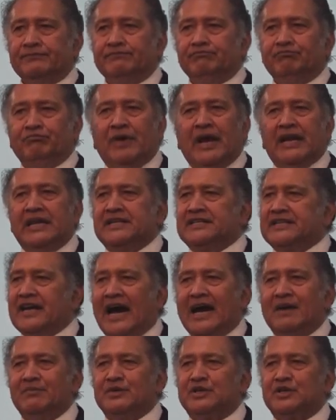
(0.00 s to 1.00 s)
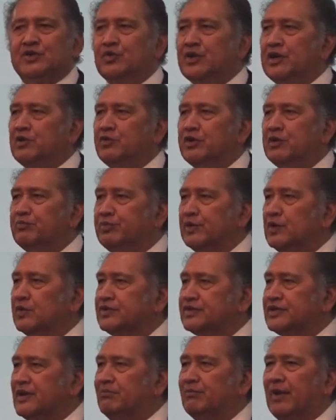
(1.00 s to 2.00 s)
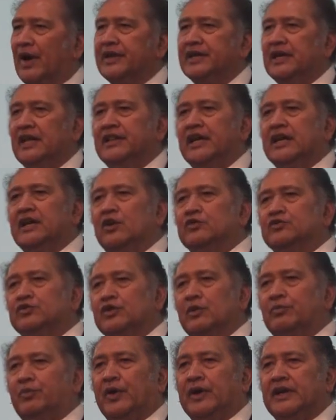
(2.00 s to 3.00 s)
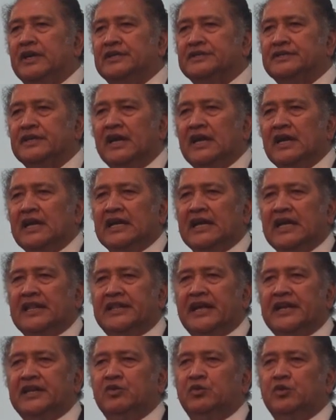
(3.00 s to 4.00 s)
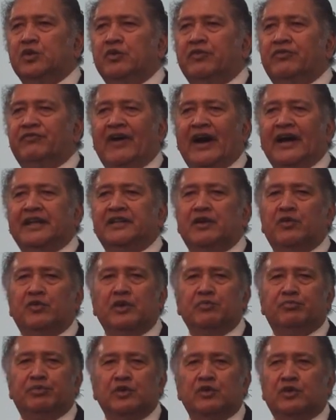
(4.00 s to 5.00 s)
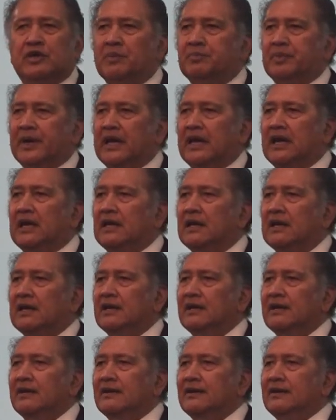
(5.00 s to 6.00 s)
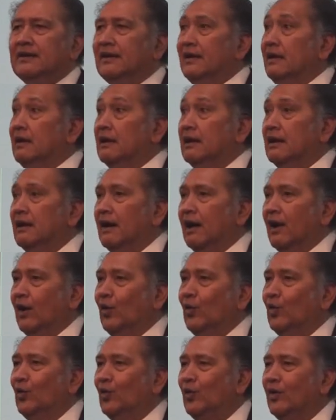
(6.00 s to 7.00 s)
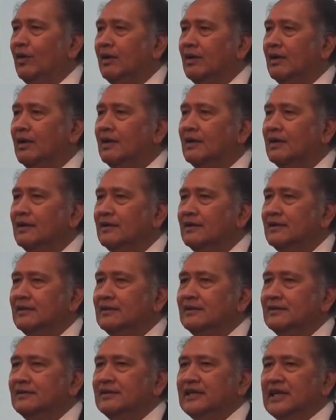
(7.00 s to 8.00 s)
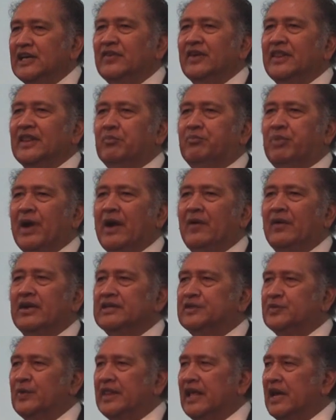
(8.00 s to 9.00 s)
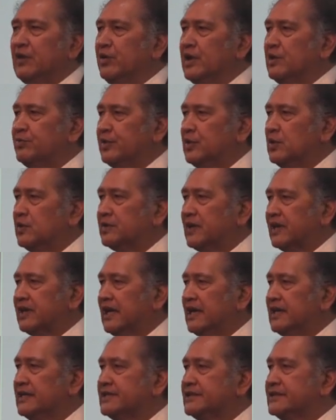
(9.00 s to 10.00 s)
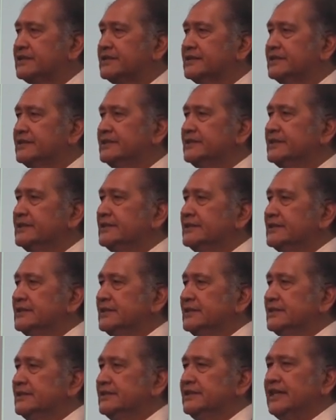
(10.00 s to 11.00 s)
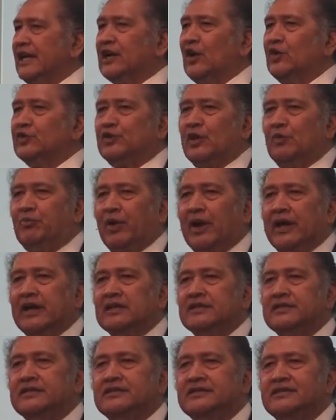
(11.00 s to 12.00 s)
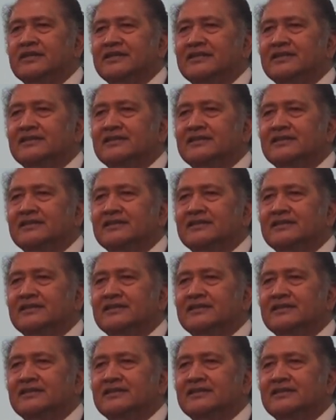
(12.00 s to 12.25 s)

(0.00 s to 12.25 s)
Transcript: Many times we rebuke somebody and they go to the police and then you will find the rebuker being, hello? Even the parents, when they rebuke the kids, they go to the police